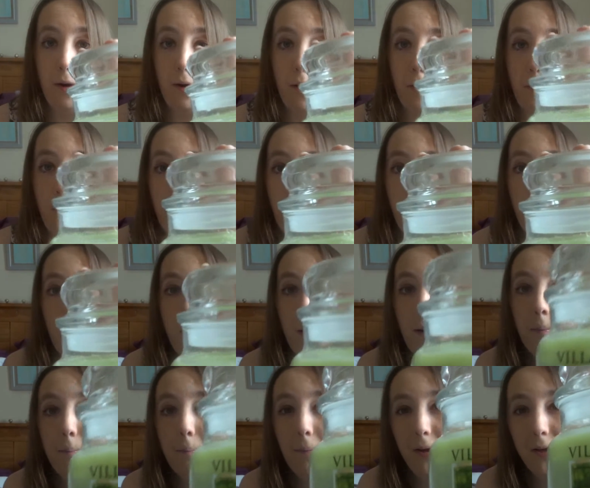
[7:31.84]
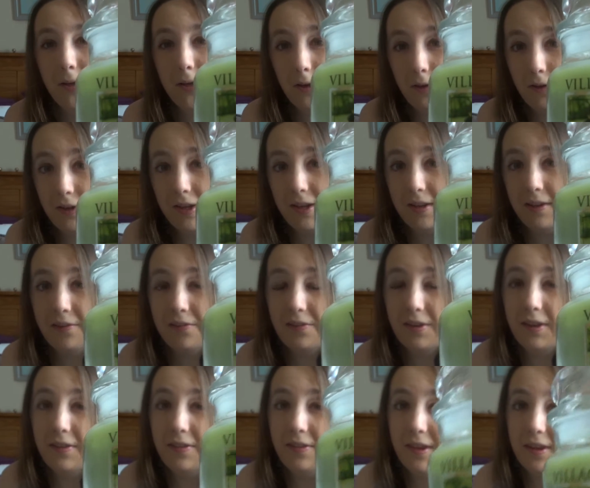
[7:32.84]
Oh my goodness,
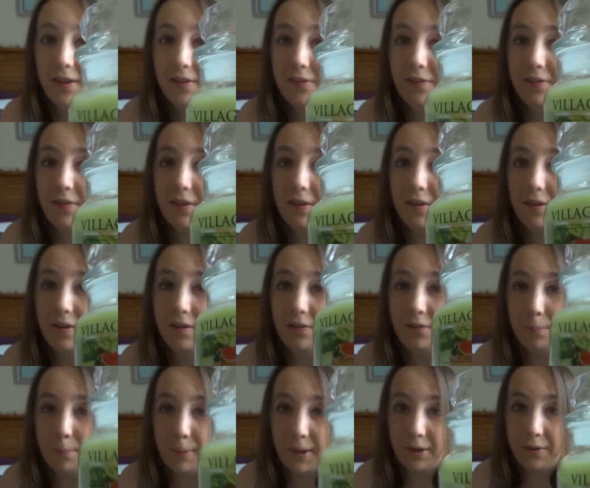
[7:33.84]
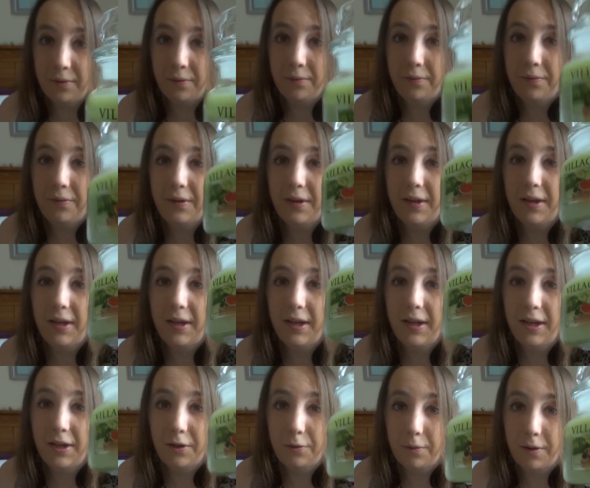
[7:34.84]
this smells
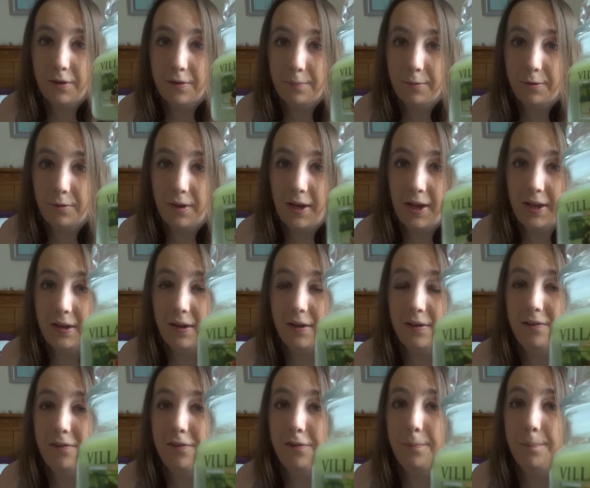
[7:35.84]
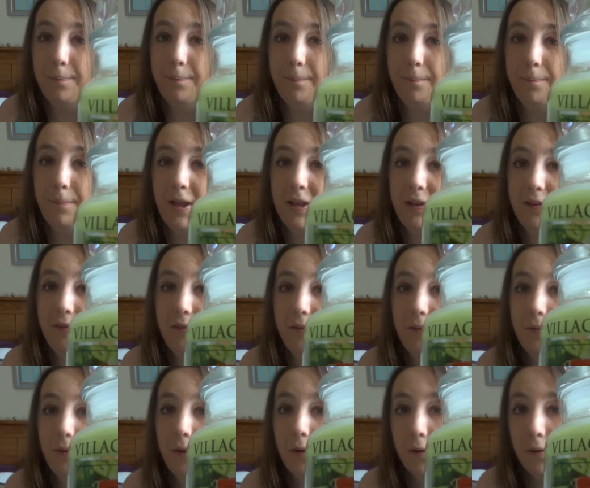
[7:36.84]
incredible, and I spent
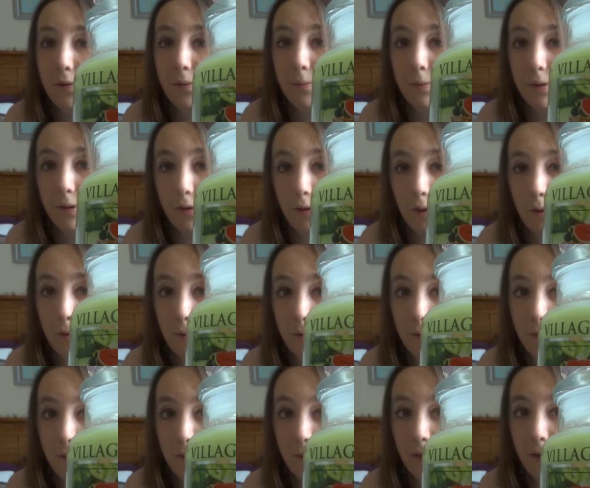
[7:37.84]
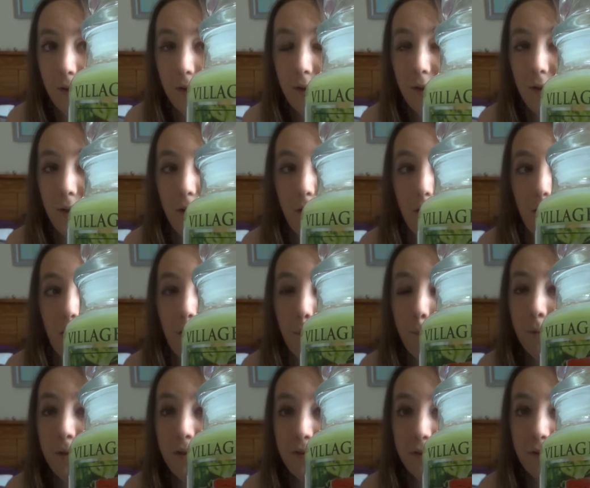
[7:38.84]
so long
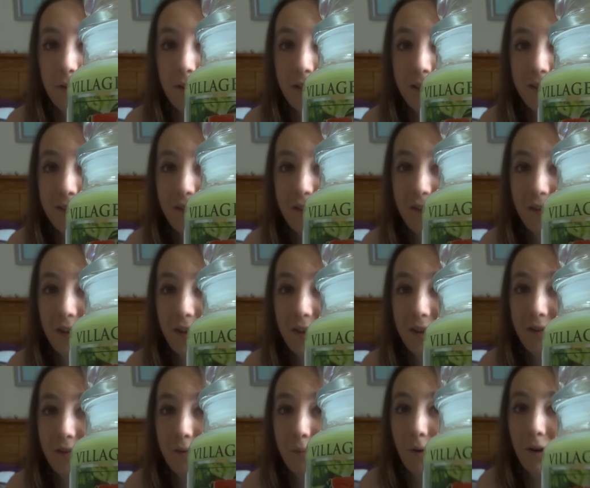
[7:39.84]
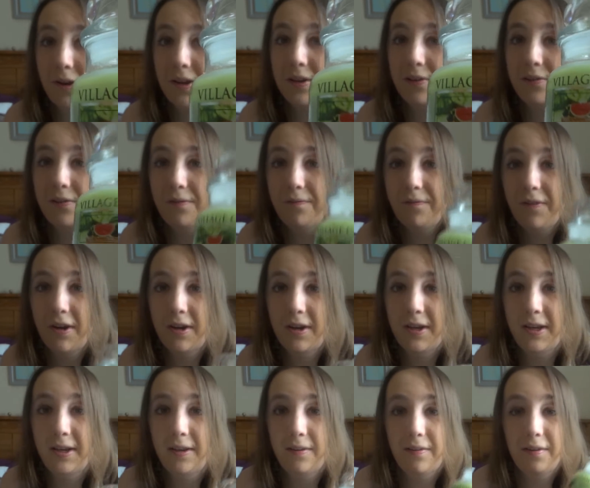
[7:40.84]
up until last year trying to
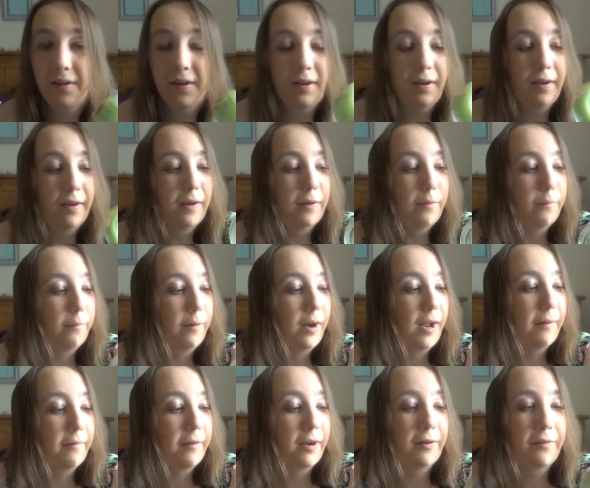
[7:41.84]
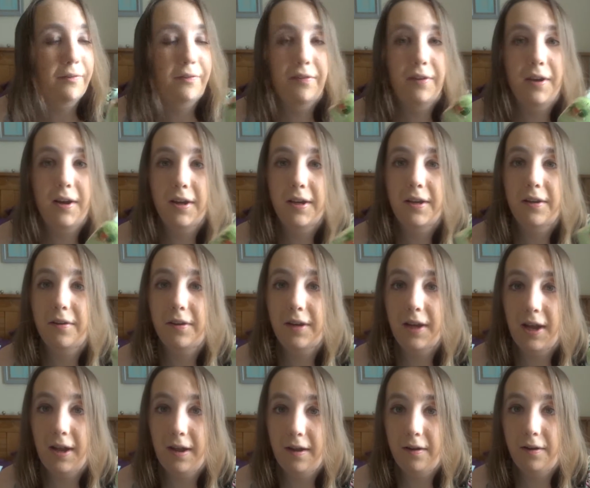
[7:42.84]
find where else I could
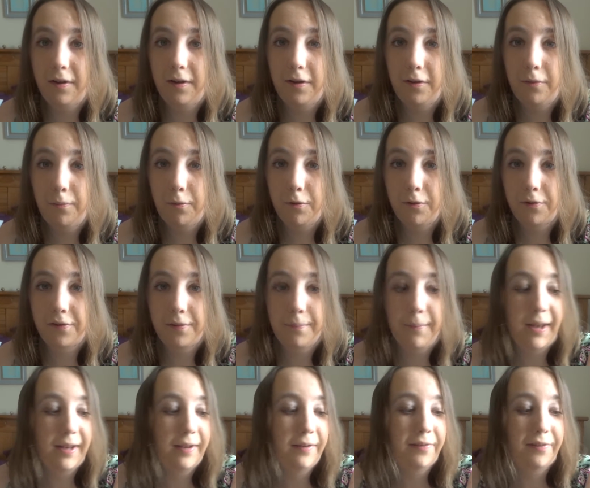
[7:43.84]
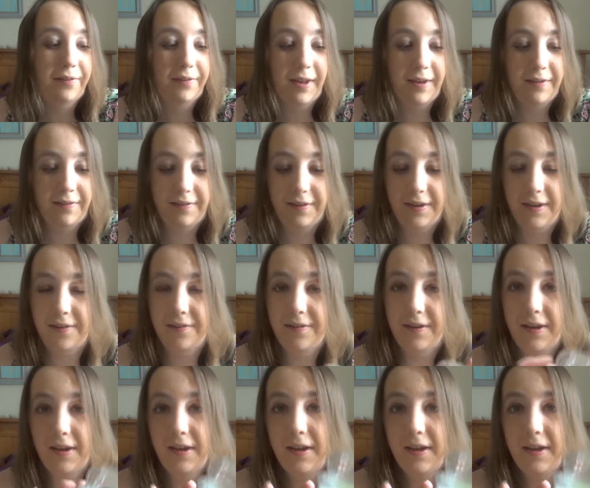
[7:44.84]
get a watermelon scented